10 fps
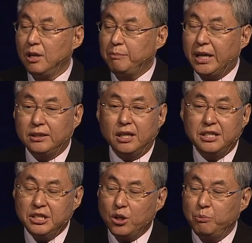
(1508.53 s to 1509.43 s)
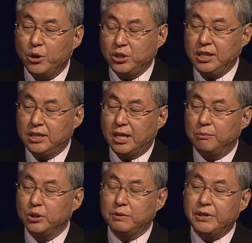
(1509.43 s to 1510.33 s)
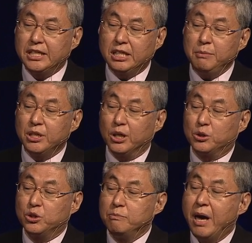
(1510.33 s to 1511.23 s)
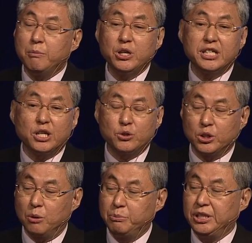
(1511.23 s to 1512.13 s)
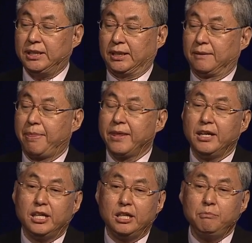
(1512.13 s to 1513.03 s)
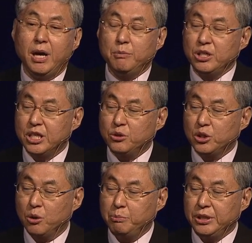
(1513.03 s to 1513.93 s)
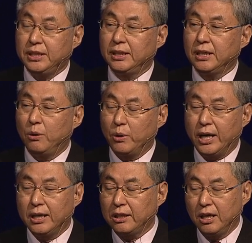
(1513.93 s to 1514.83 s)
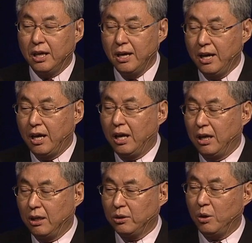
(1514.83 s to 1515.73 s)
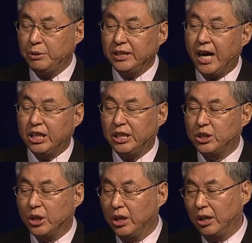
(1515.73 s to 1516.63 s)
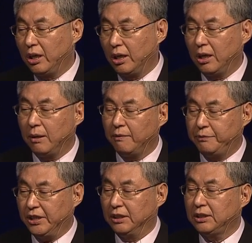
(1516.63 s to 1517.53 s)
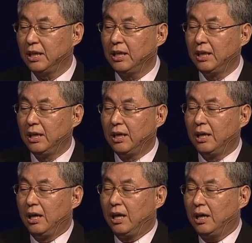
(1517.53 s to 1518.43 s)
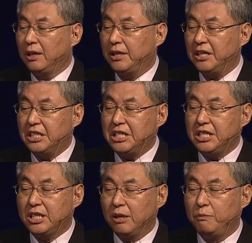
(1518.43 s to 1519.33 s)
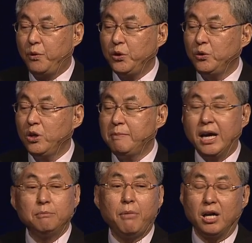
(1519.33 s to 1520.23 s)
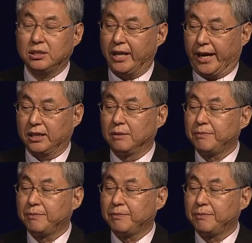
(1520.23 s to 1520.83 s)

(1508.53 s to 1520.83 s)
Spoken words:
But these approaches looks very similar to memory-centric computing. In memory-centric computing, where the computing architecture field, there exists a von Neumann bottleneck.